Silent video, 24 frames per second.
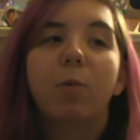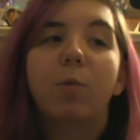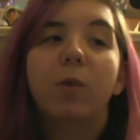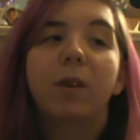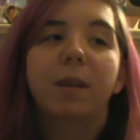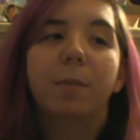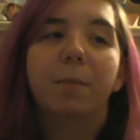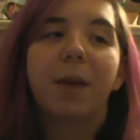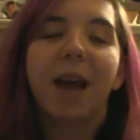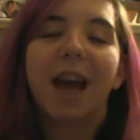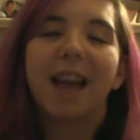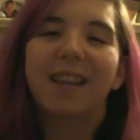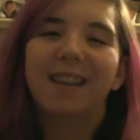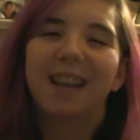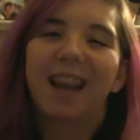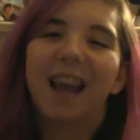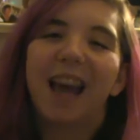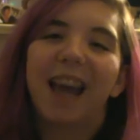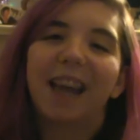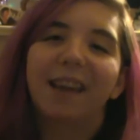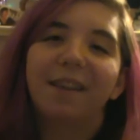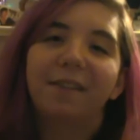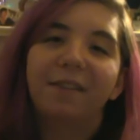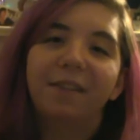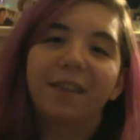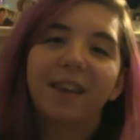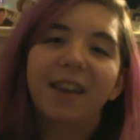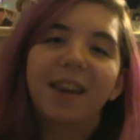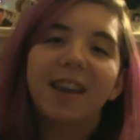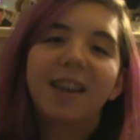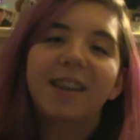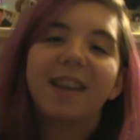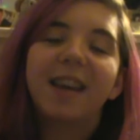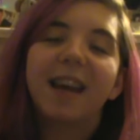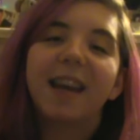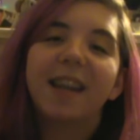was a past life,
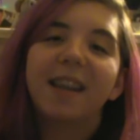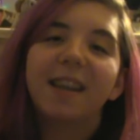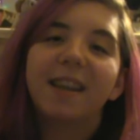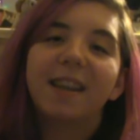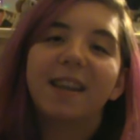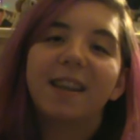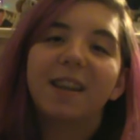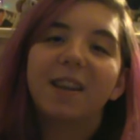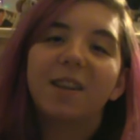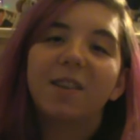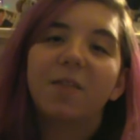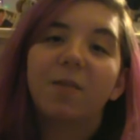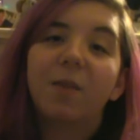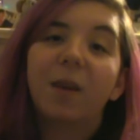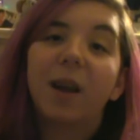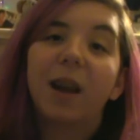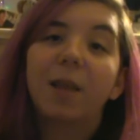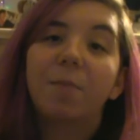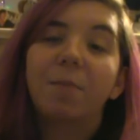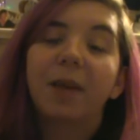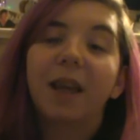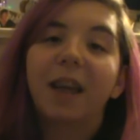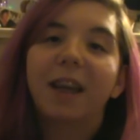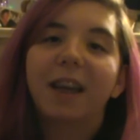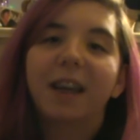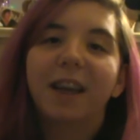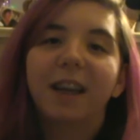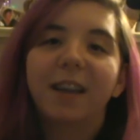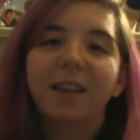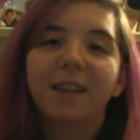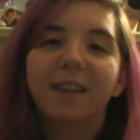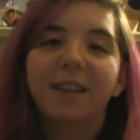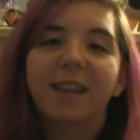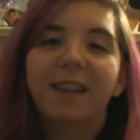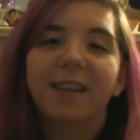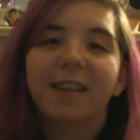that one of the main
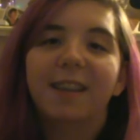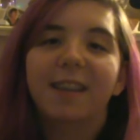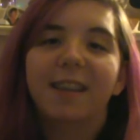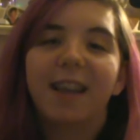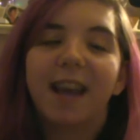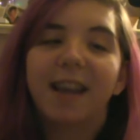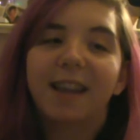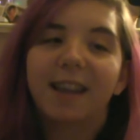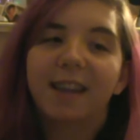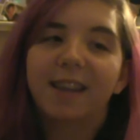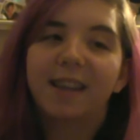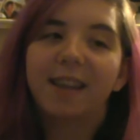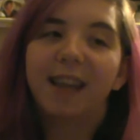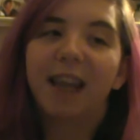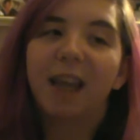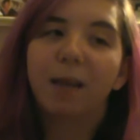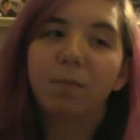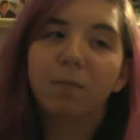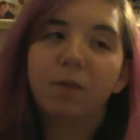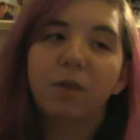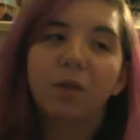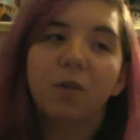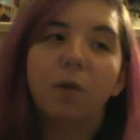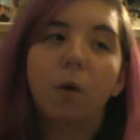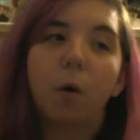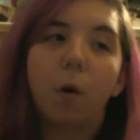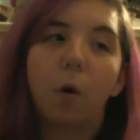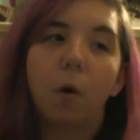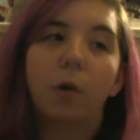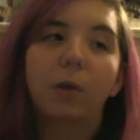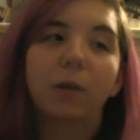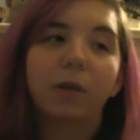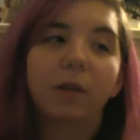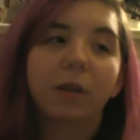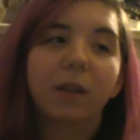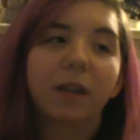curses is that the same
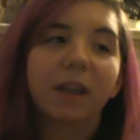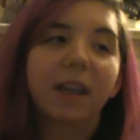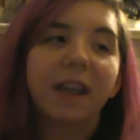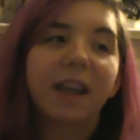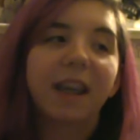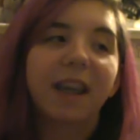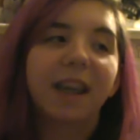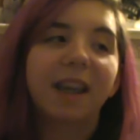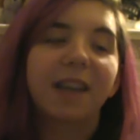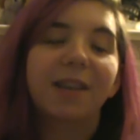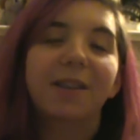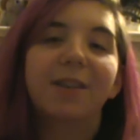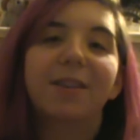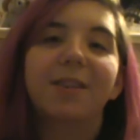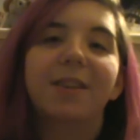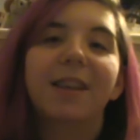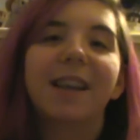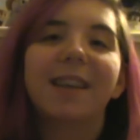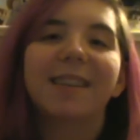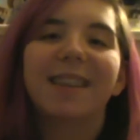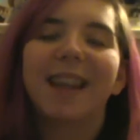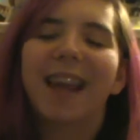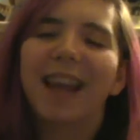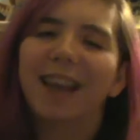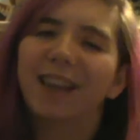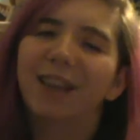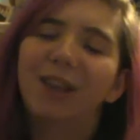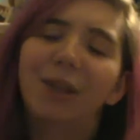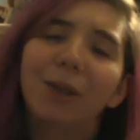soul is like